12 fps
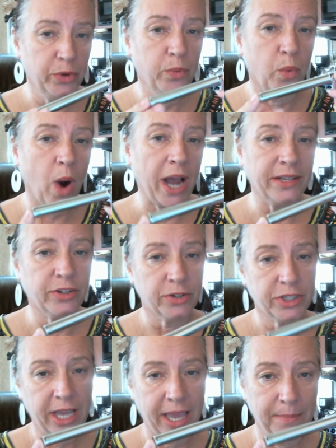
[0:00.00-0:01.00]
winder
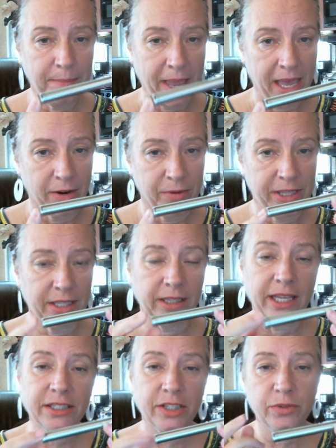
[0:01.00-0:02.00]
type battery that
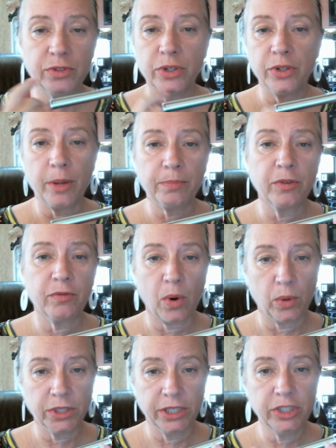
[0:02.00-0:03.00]
lets you turn up the
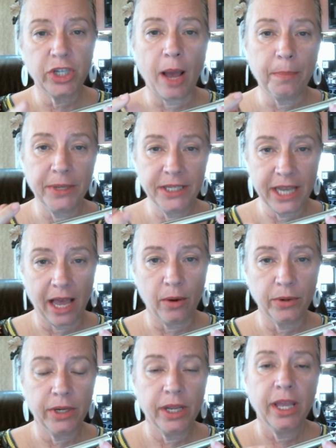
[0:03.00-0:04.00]
voltage up and
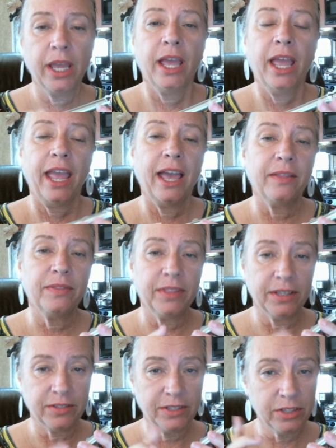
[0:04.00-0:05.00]
down. And
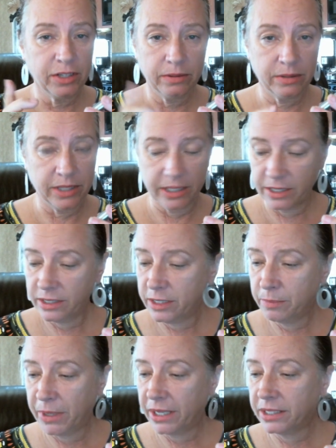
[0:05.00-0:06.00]
this is
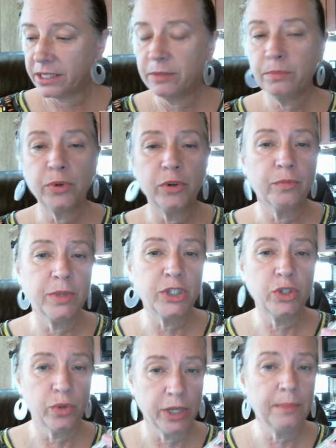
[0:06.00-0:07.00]
the biggest
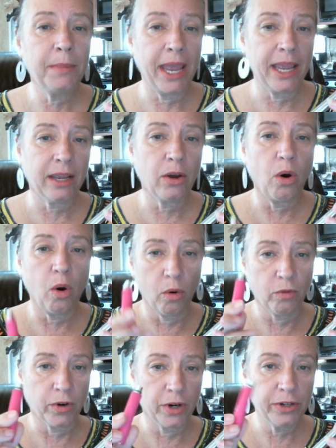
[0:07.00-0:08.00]
improvement you can make
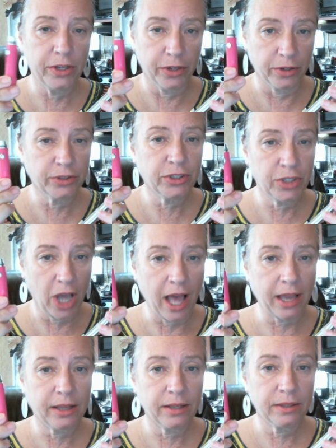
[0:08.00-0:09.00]
over your
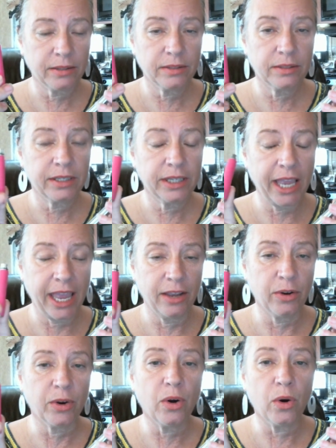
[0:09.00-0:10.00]
stock
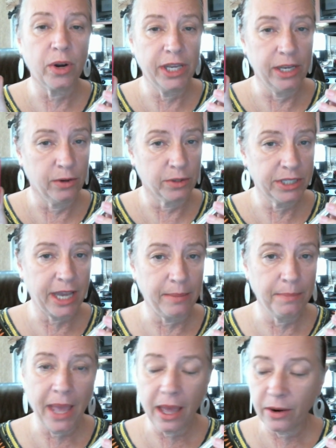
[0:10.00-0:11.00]
Kanger or Ego
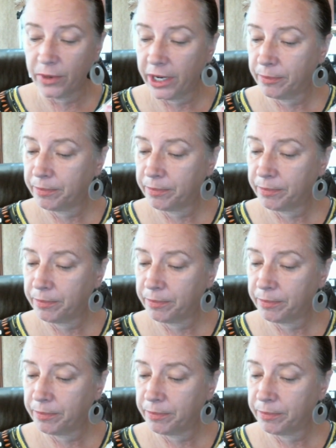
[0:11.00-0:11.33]
type battery.